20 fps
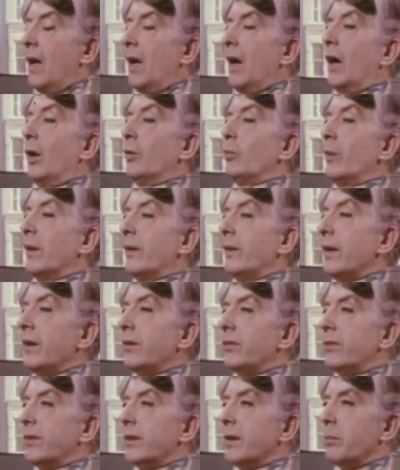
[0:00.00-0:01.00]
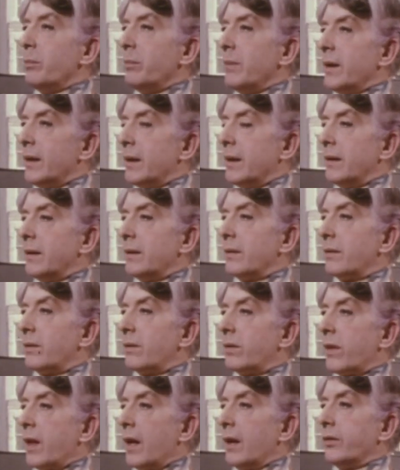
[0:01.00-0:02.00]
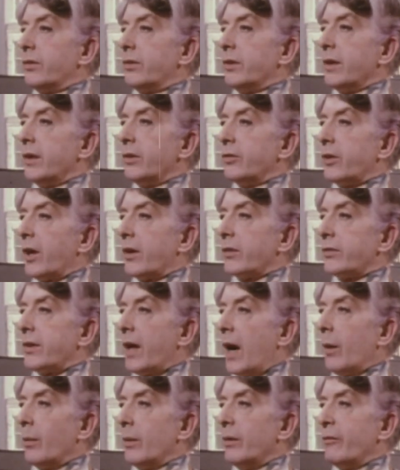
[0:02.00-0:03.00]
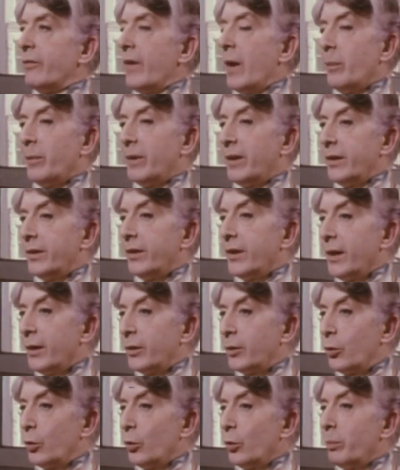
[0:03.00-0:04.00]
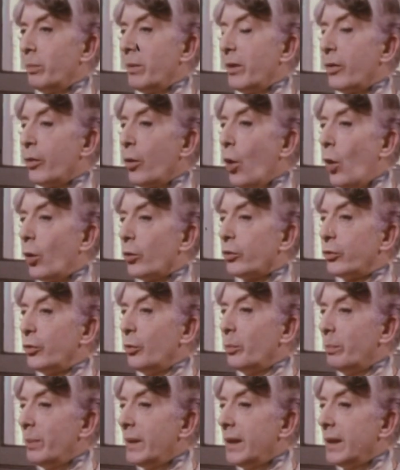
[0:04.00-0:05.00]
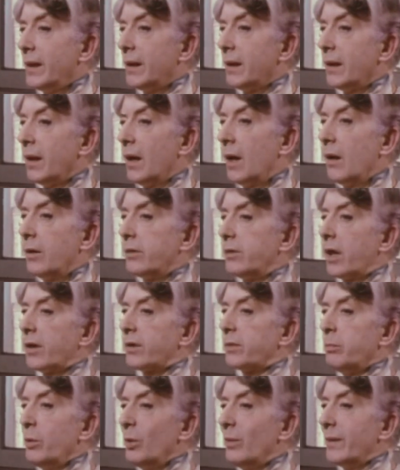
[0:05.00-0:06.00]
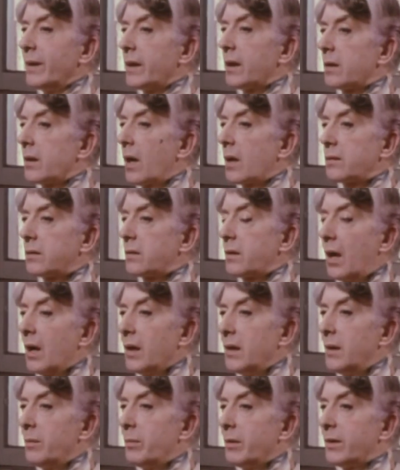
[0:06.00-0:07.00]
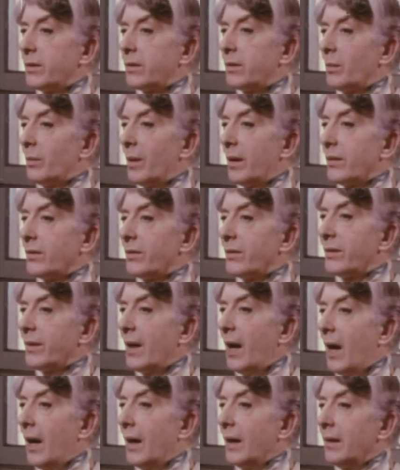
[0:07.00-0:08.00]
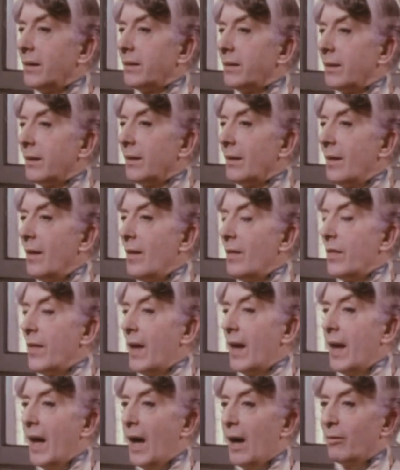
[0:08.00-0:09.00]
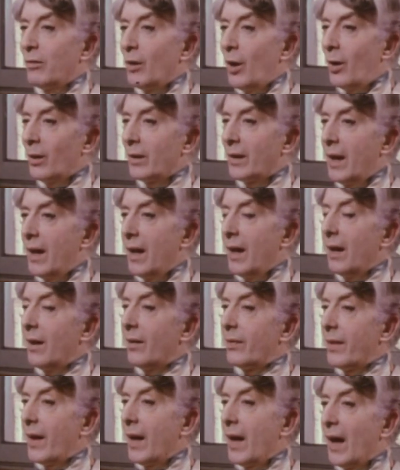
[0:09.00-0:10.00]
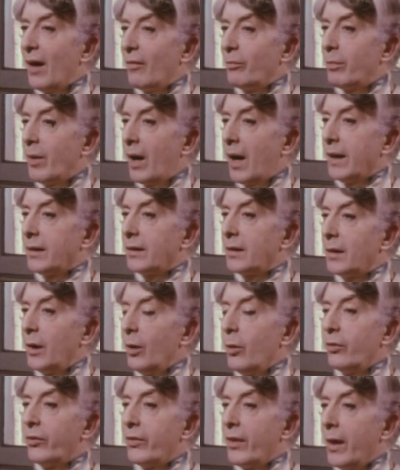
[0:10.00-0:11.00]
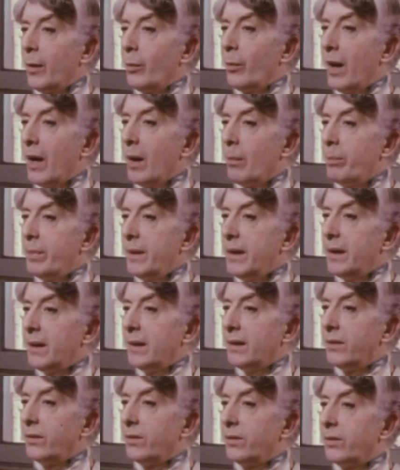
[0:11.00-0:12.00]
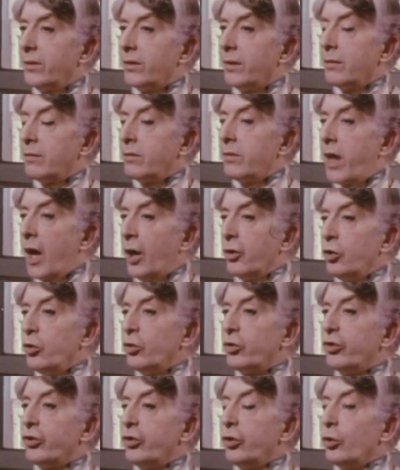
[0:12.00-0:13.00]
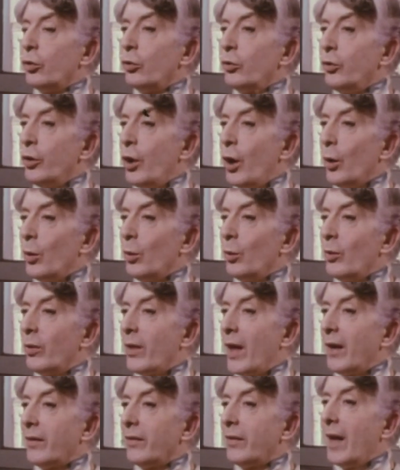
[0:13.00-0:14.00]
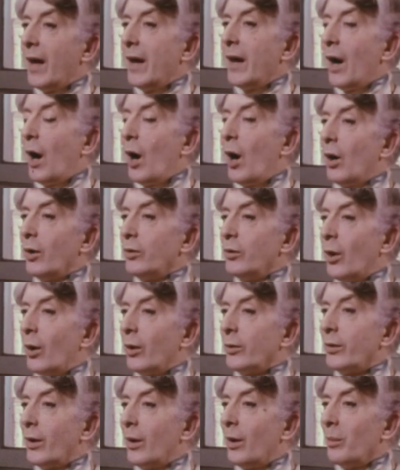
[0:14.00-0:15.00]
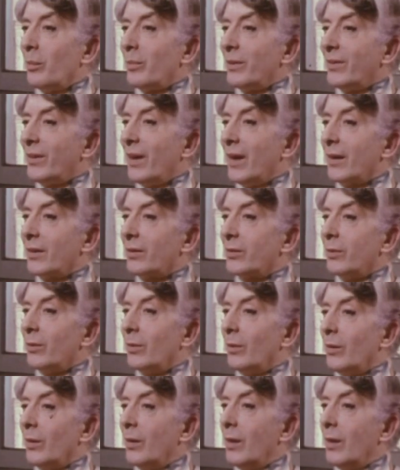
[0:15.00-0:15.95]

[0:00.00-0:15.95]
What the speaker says: And when they see me, they see just how effeminate it could be thought to be, just moving it a tiny bit to one side. They have long hair, they have bright clothes, they wear beads, and you still know that they are not homosexual.